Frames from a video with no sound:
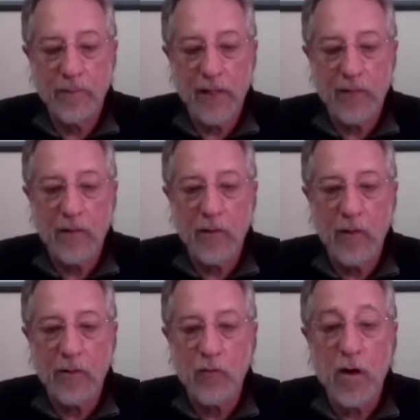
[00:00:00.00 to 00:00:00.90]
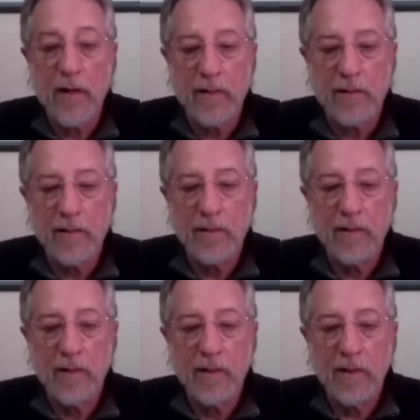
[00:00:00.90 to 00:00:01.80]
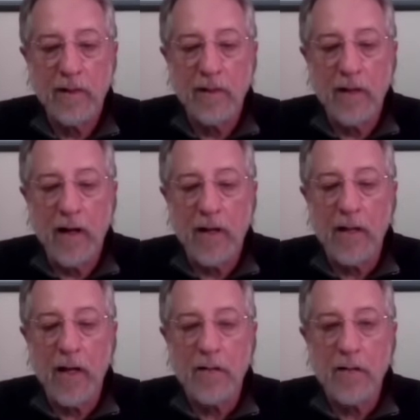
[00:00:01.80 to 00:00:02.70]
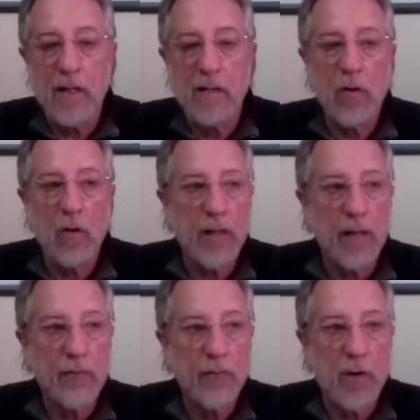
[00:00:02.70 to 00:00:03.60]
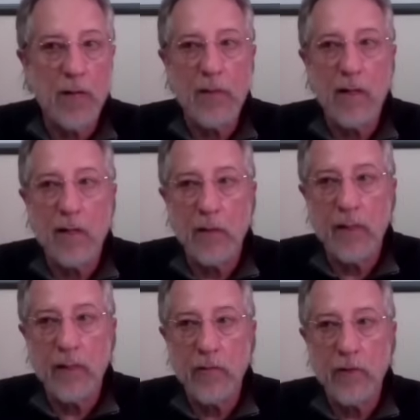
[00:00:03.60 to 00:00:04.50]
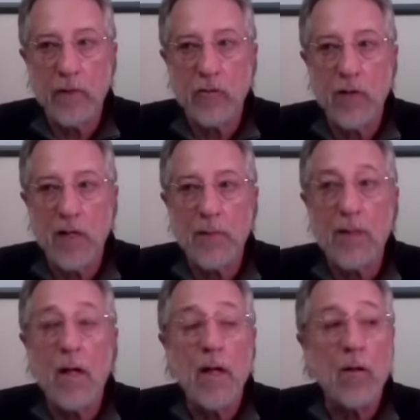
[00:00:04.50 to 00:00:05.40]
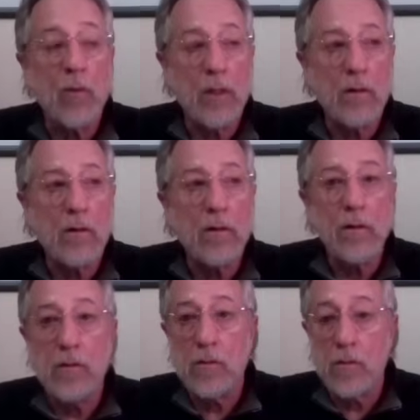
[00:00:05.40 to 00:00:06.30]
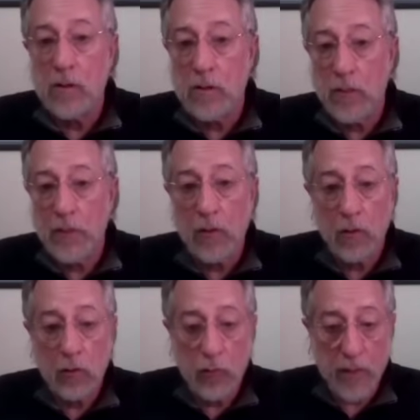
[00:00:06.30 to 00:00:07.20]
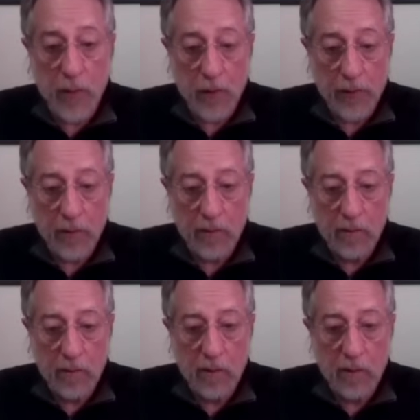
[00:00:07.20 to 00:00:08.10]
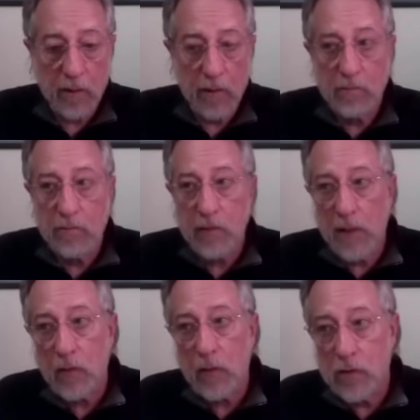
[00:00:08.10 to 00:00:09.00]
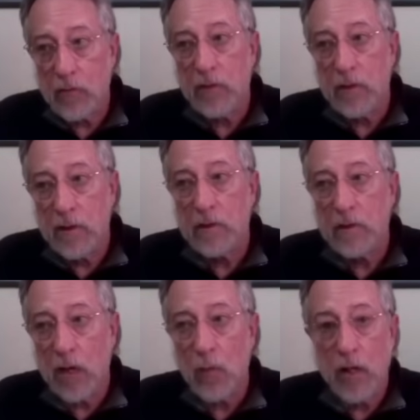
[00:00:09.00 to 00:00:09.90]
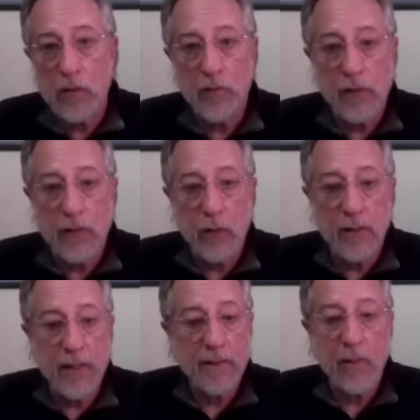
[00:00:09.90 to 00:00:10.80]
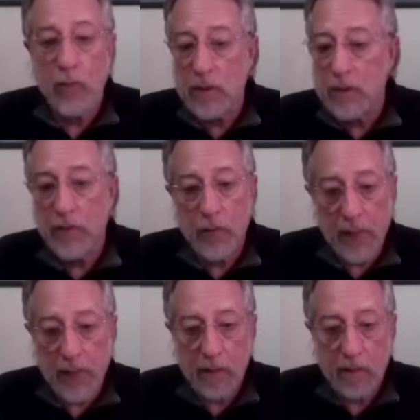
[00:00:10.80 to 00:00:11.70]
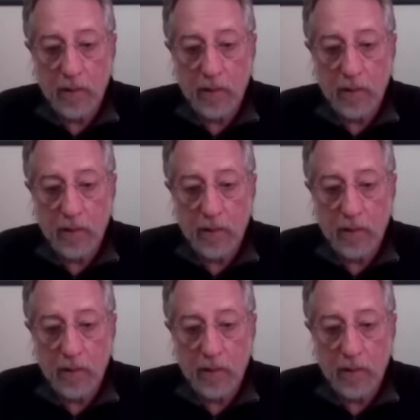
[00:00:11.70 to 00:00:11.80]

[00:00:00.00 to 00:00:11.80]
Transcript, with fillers: I didn't know. I just tried it. I, I said, okay, I have trauma. How do I get rid of this trauma? Well, there's something called rebirthing. And I wasn't really, I watched a video on that. That wasn't for me.